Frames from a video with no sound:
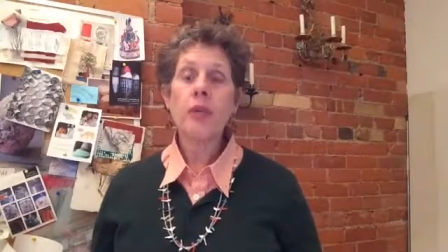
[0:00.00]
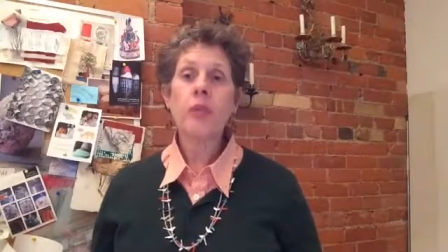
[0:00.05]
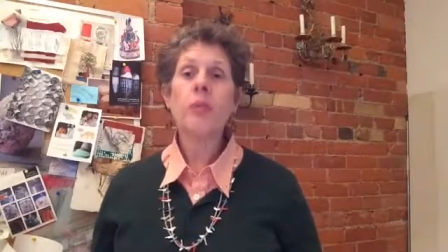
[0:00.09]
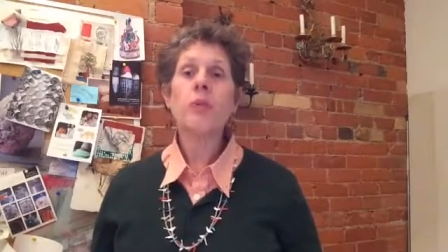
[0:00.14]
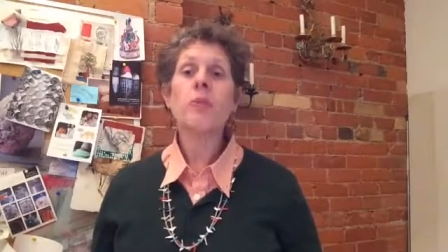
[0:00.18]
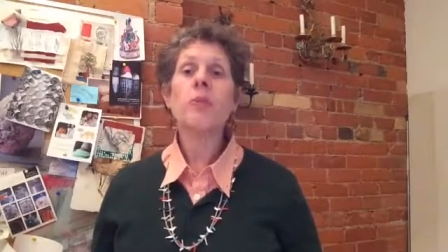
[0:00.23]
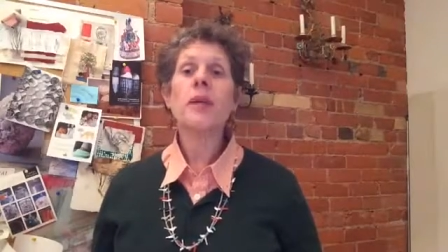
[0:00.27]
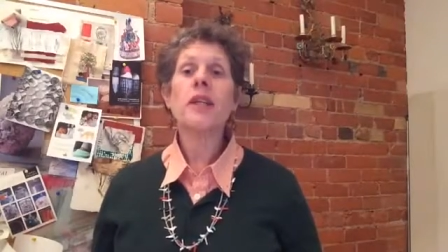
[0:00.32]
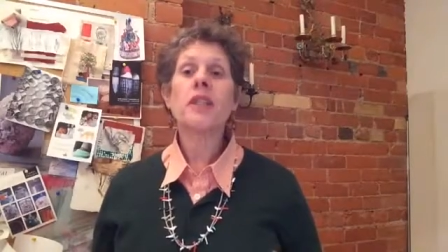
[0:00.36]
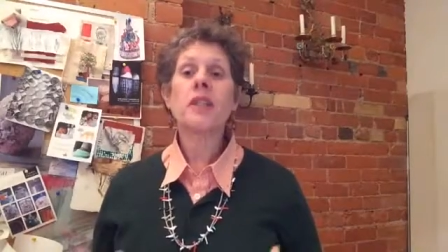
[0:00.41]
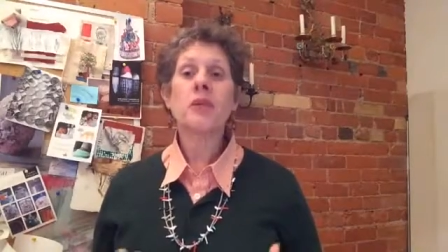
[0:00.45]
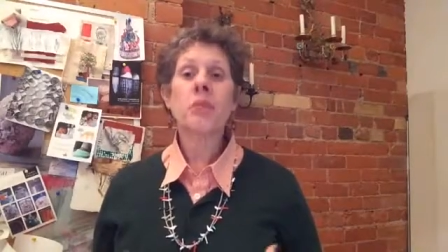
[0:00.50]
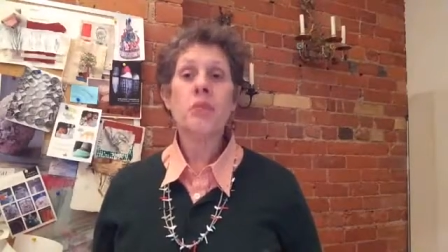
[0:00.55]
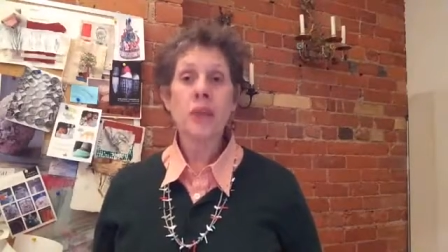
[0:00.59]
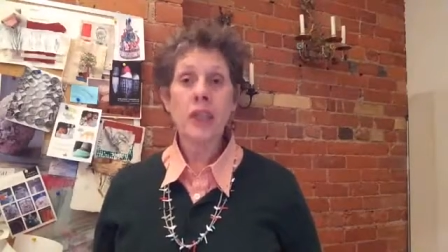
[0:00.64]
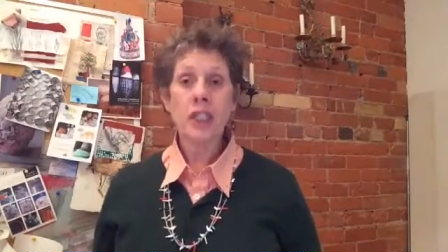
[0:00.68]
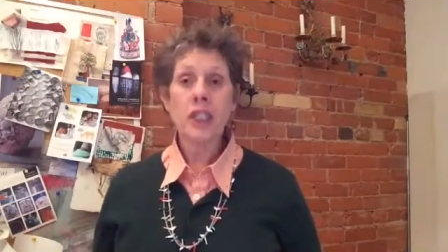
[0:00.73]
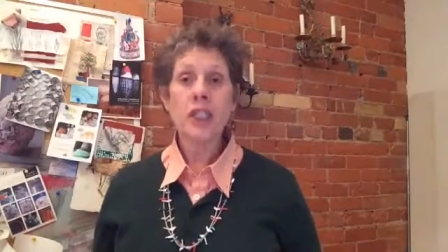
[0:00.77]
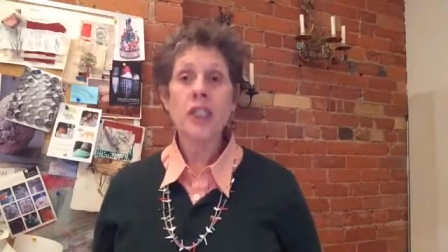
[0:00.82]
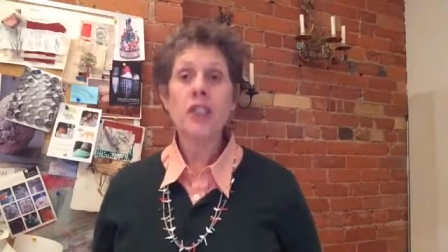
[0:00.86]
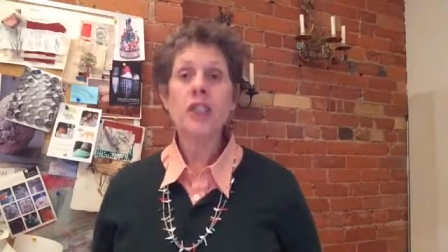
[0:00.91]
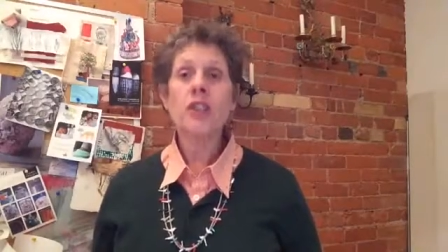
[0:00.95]
which makes it much
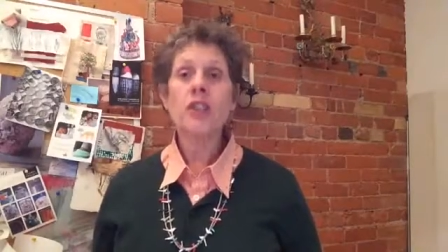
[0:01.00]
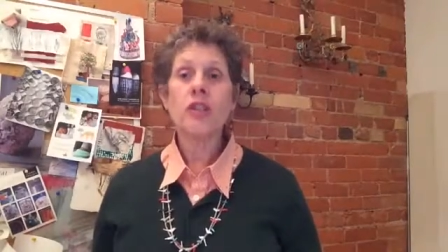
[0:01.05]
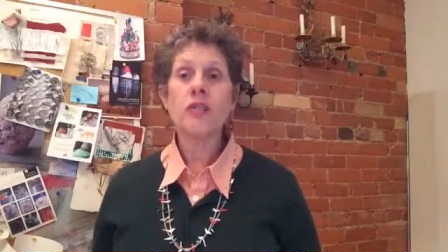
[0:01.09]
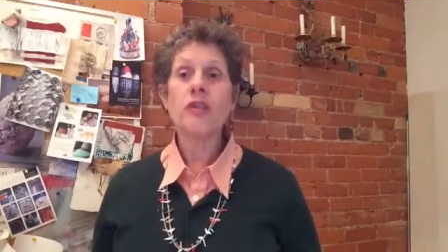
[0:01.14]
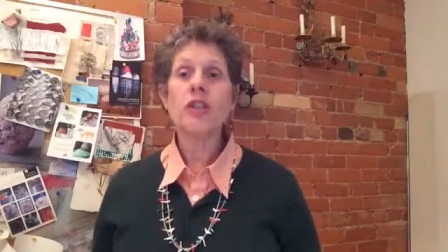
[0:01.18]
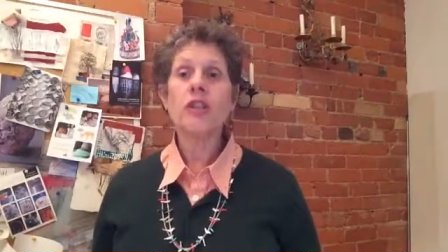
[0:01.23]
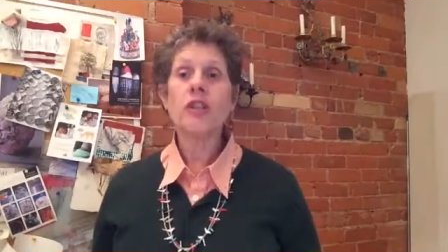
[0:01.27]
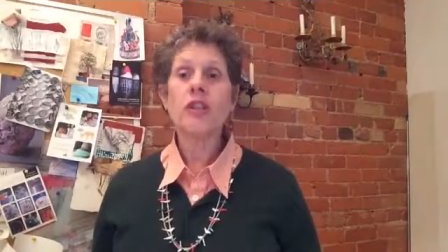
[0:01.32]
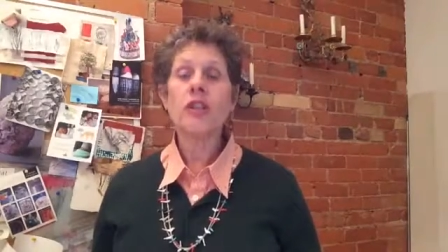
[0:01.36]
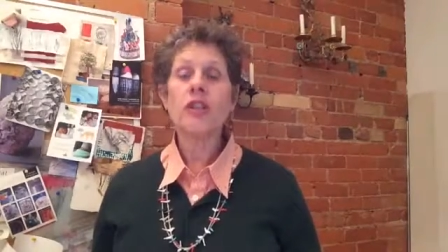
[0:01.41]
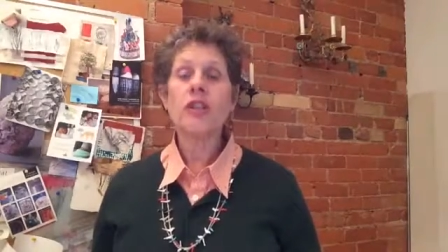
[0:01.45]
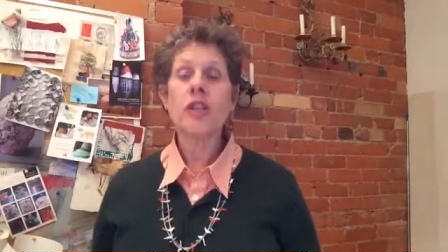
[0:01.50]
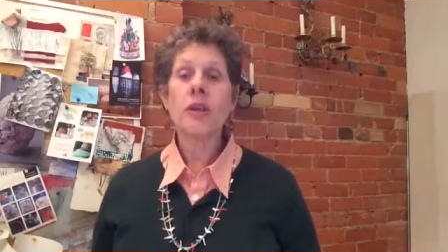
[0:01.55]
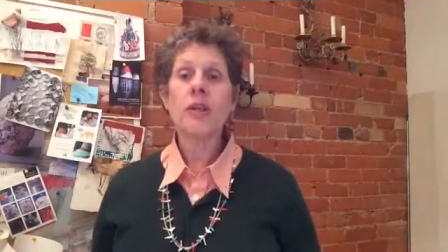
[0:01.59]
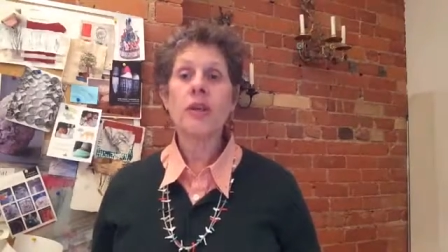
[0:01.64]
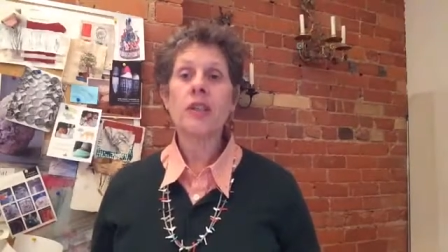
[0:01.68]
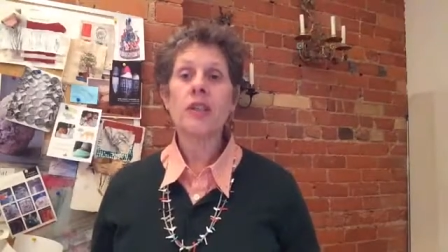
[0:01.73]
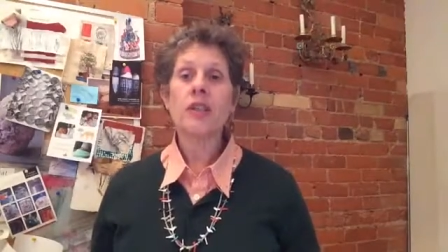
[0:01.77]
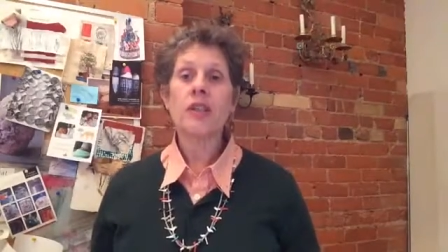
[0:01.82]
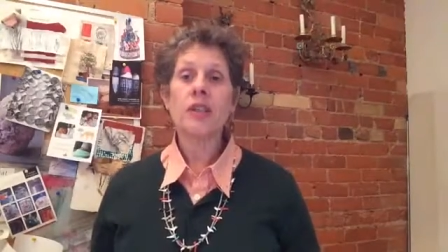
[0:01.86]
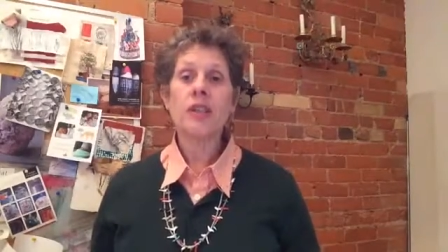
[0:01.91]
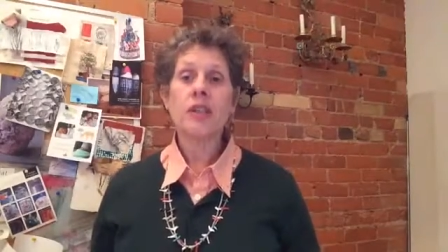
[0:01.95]
easier for your
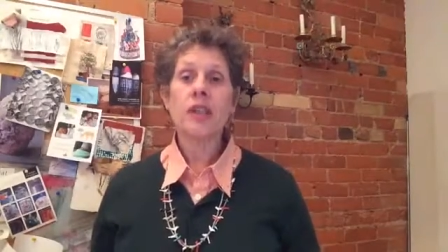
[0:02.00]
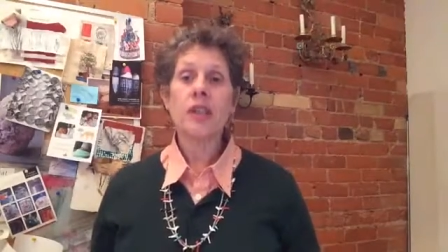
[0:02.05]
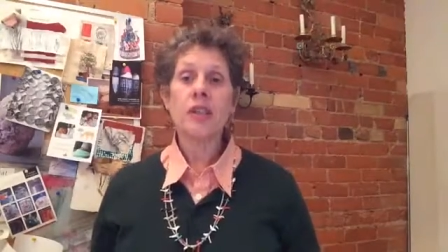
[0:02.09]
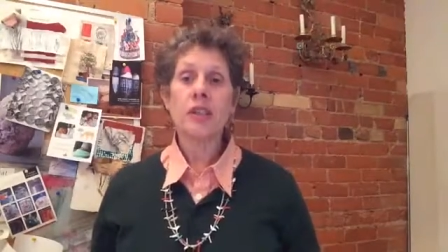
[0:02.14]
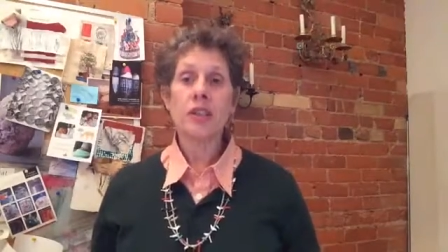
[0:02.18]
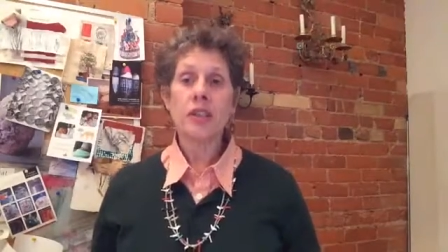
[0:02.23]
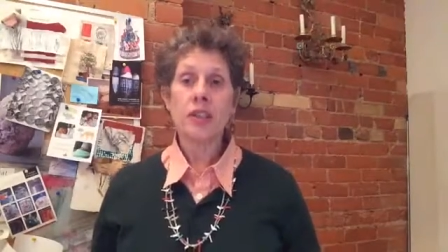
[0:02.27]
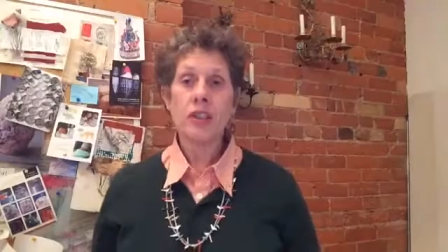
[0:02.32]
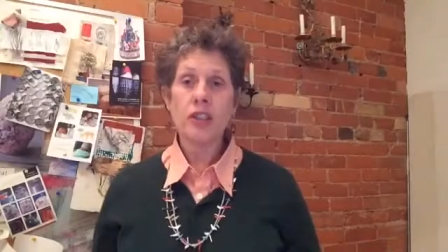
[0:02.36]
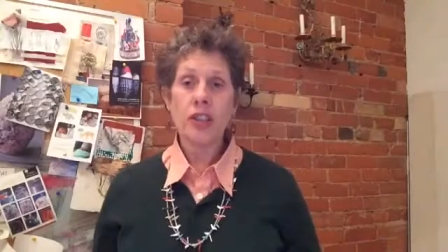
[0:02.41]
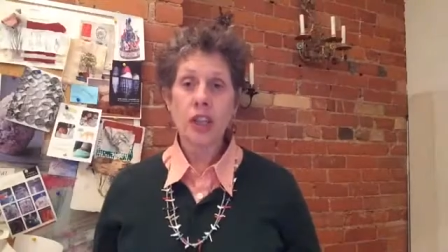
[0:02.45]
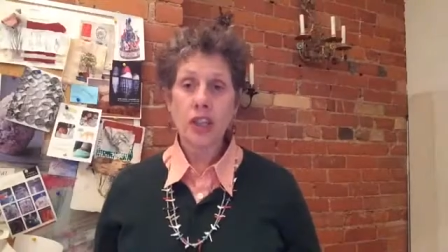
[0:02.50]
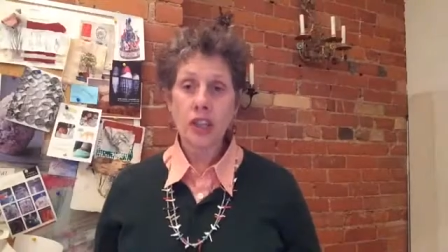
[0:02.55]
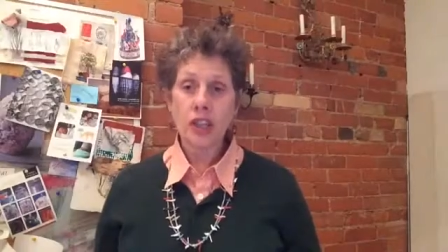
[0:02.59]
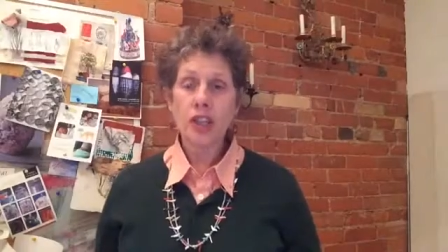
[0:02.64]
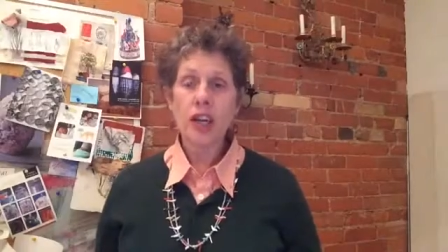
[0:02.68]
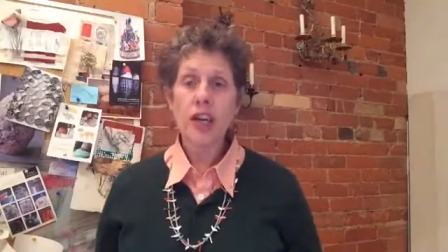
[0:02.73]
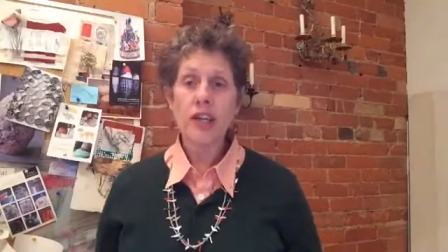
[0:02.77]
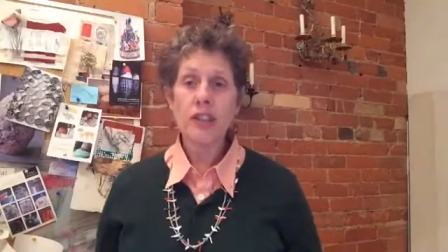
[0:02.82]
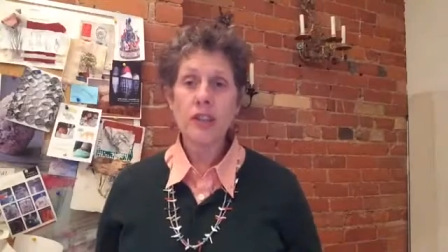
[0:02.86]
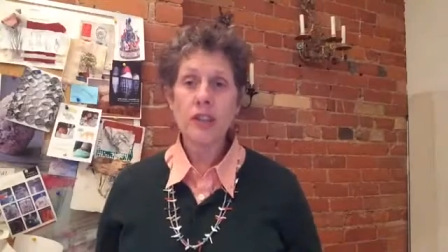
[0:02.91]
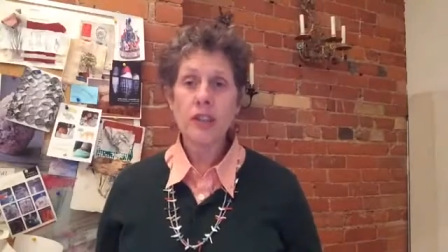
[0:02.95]
stomach to
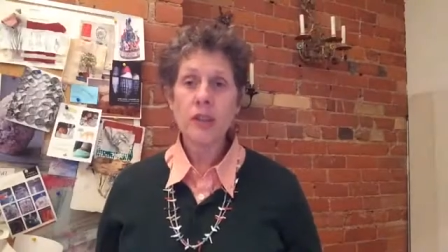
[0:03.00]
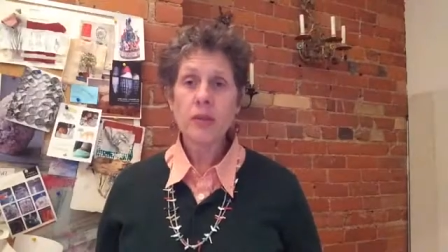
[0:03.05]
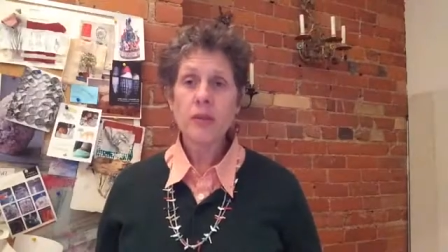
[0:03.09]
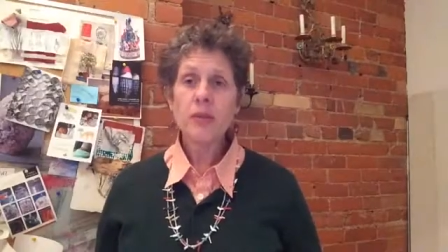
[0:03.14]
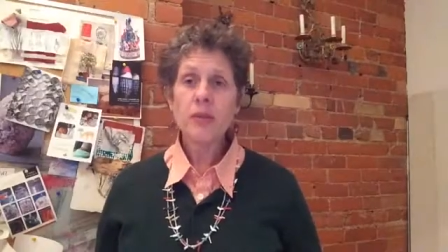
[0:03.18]
digest.